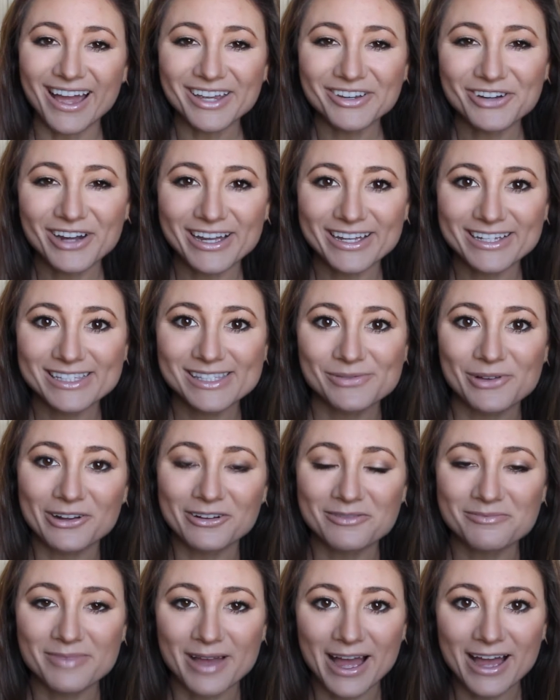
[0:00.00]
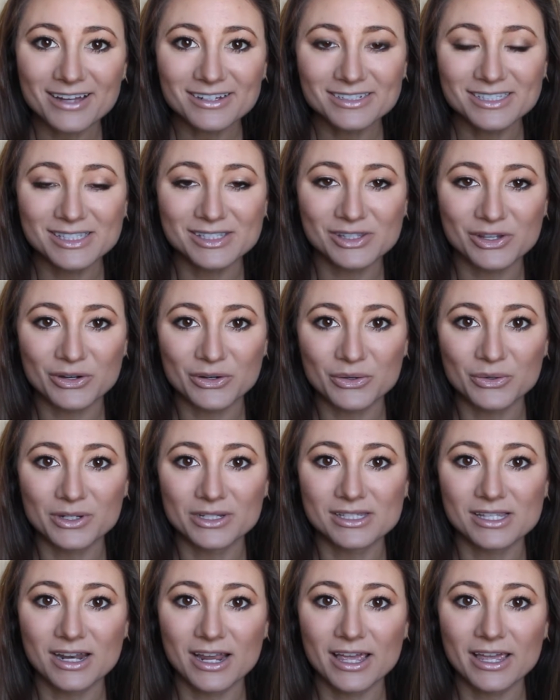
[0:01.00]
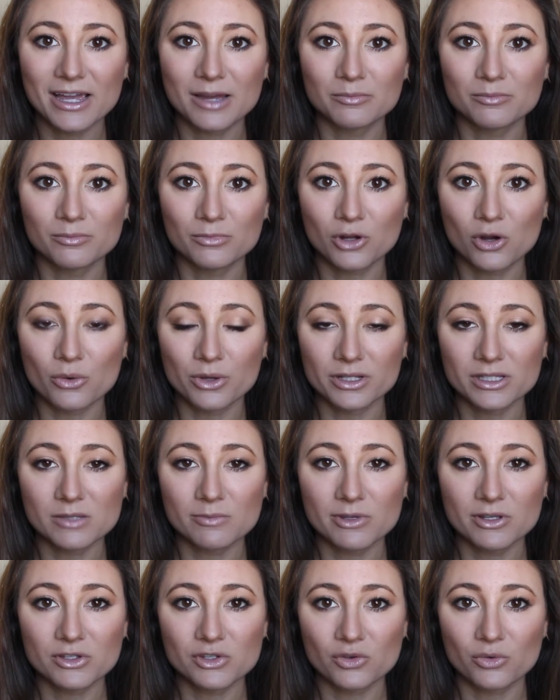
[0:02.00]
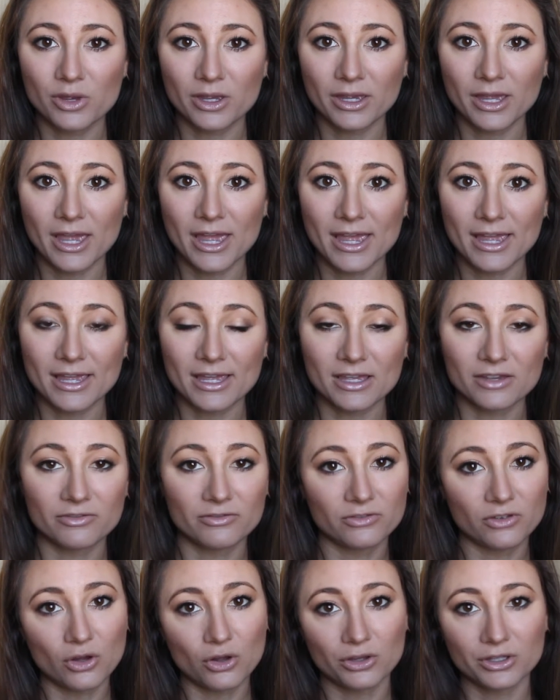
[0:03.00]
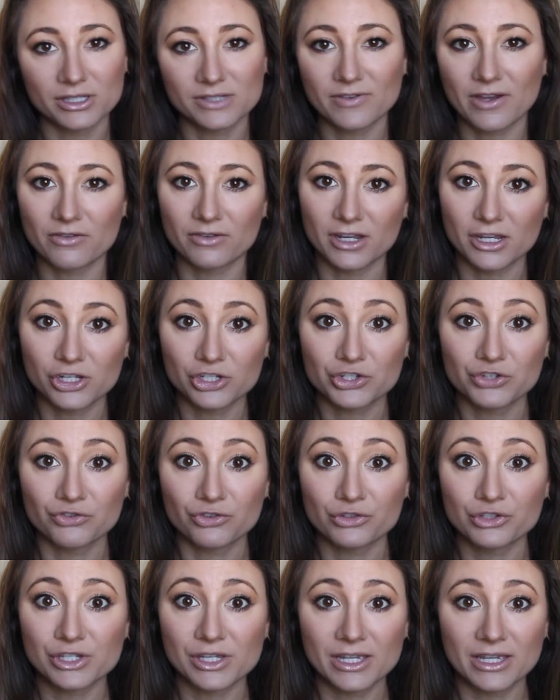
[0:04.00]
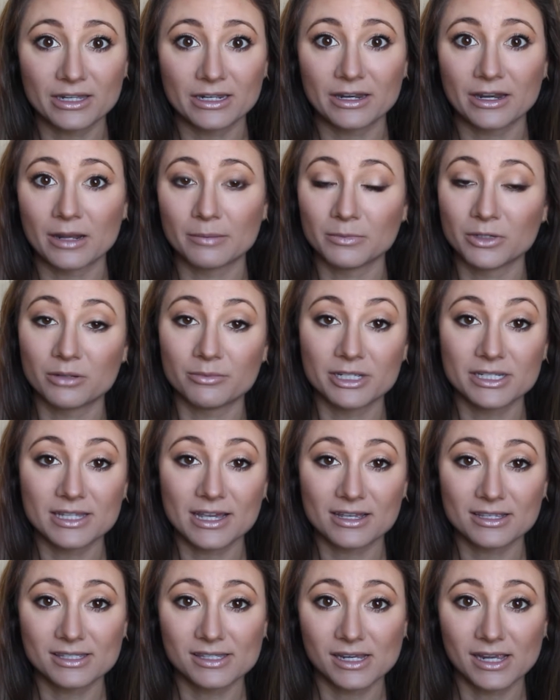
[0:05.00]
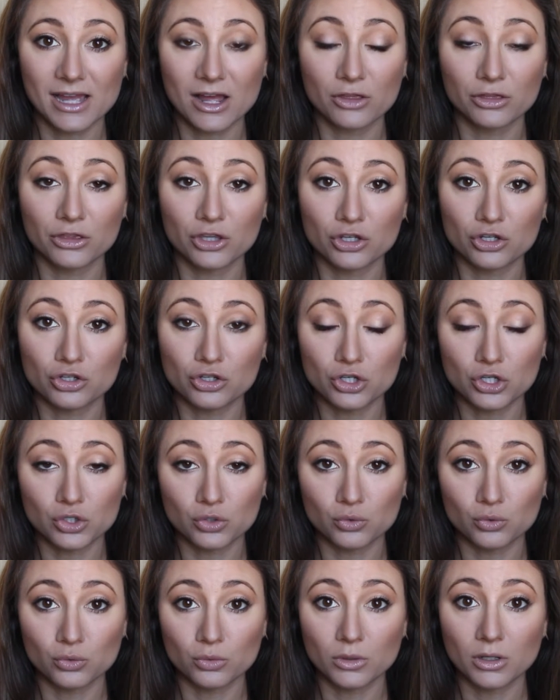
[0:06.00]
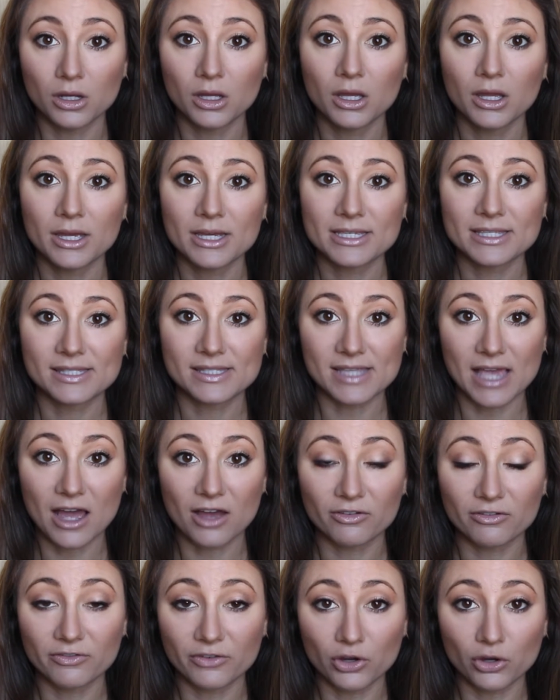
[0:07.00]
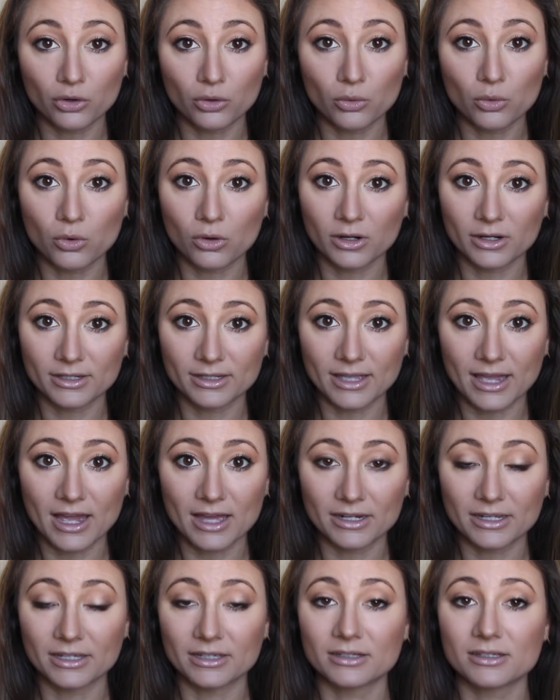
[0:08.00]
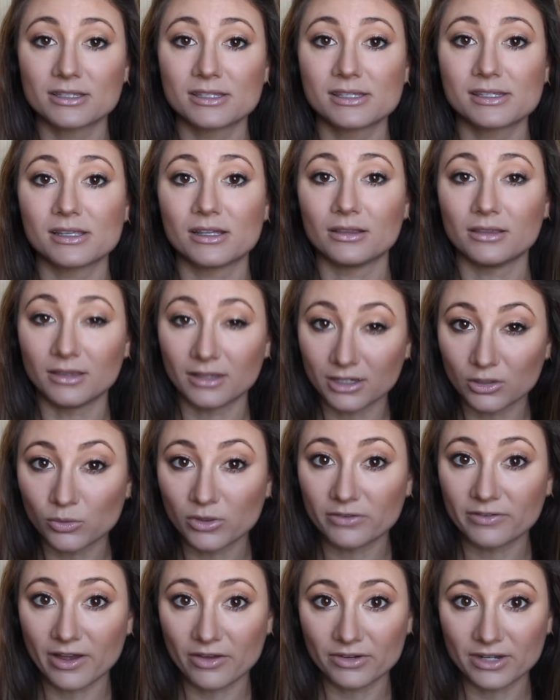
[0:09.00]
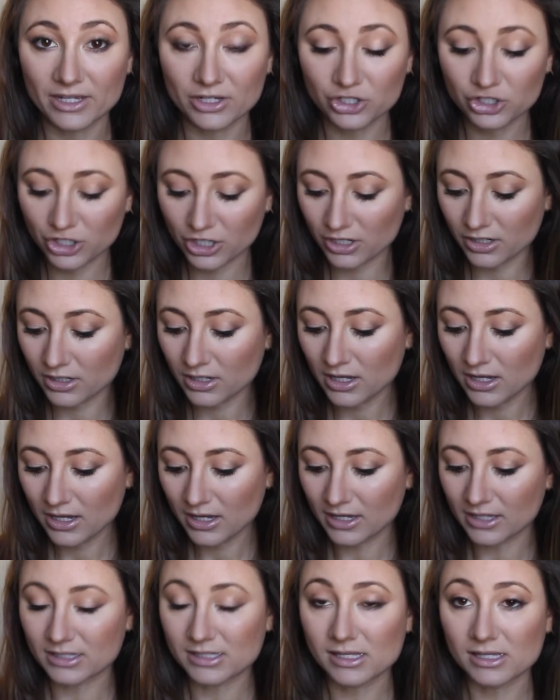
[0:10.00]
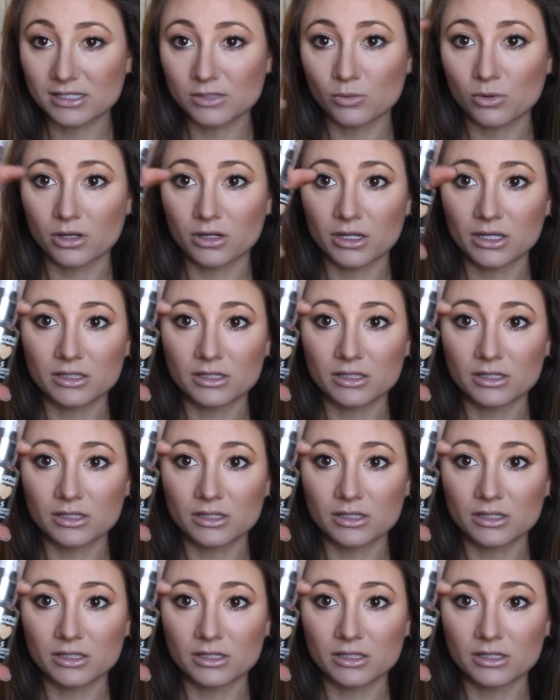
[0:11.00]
Hi guys, welcome back. So today I'm going to be doing a flawless foundation routine and I'm going to be testing out the new Sappho Organics liquid foundation. It's this one.